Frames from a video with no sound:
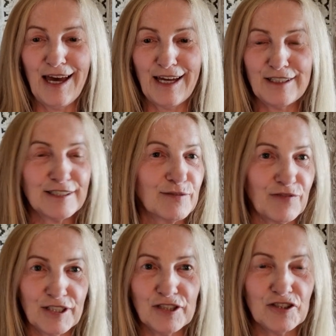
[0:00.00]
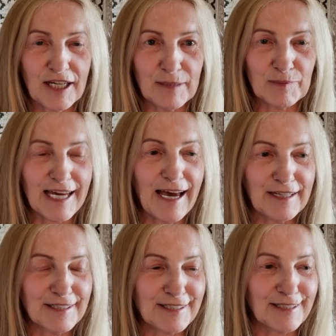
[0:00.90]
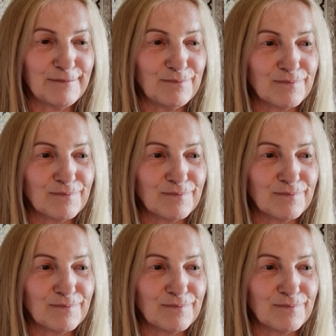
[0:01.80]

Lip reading: and his funny shaped hat.